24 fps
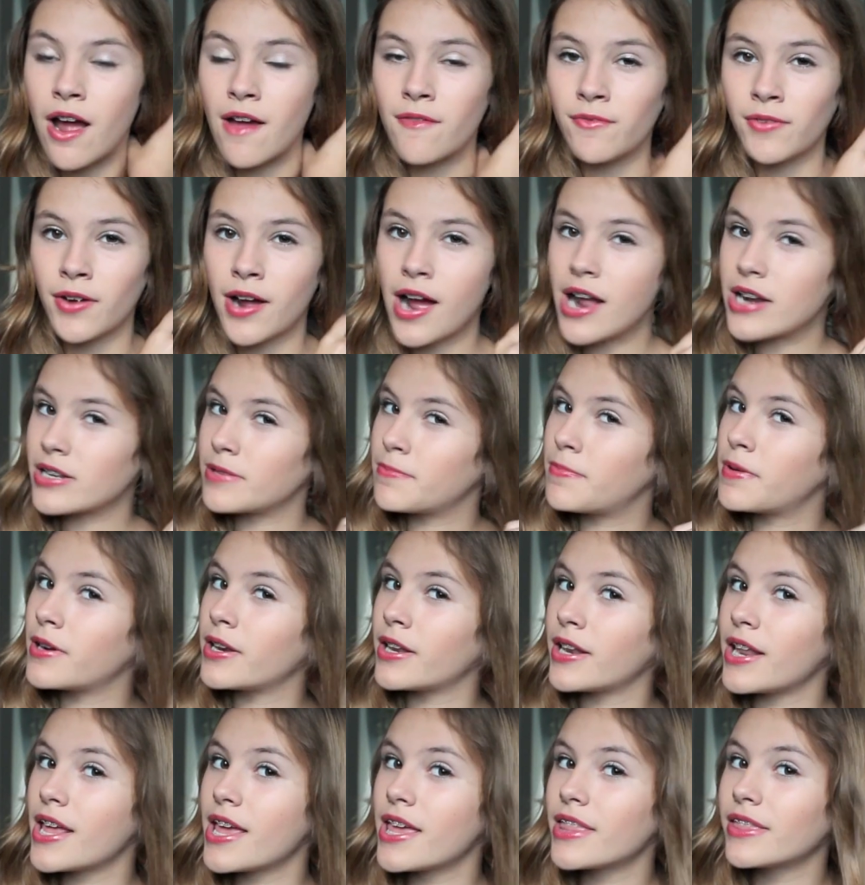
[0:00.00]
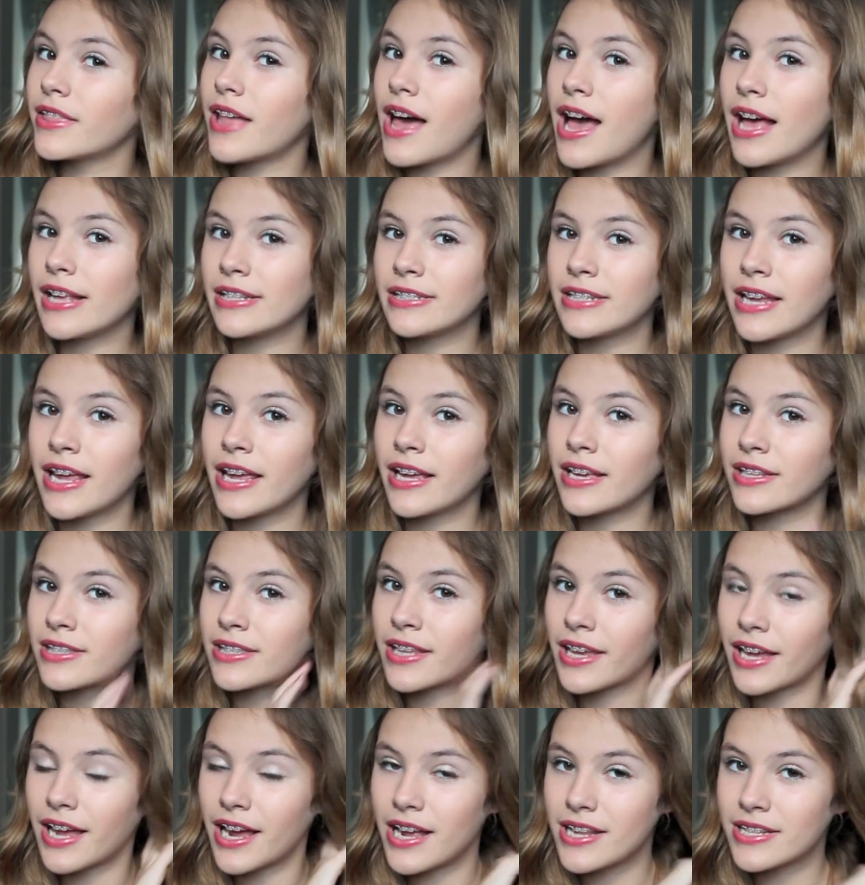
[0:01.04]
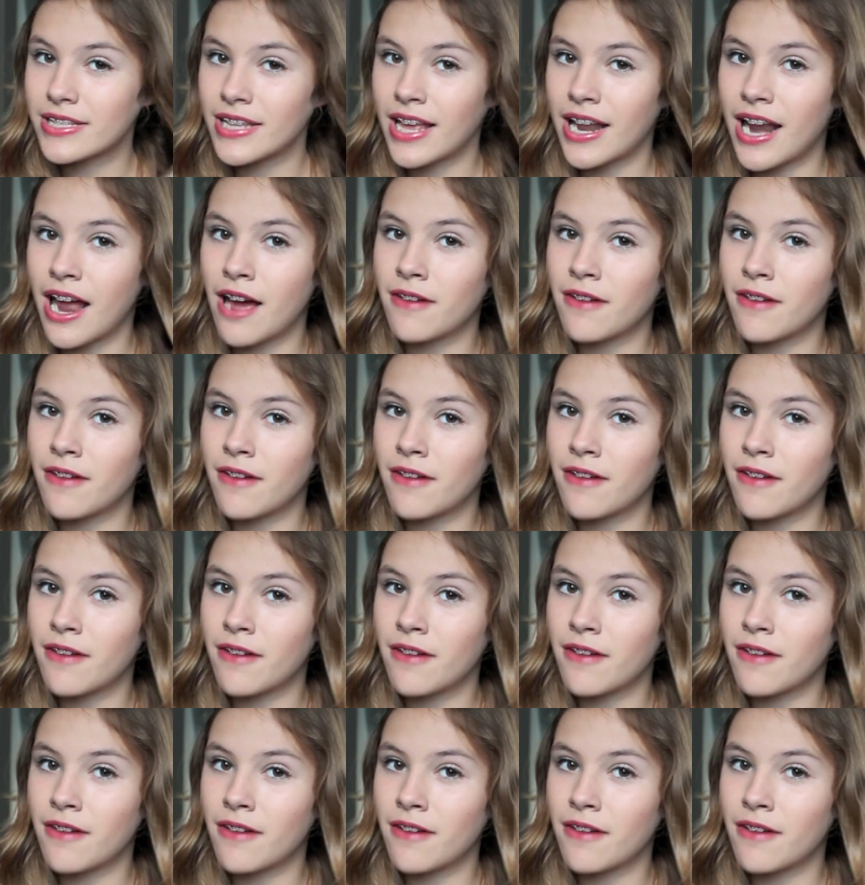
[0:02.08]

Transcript: I forgot to put it in last night because, like I said,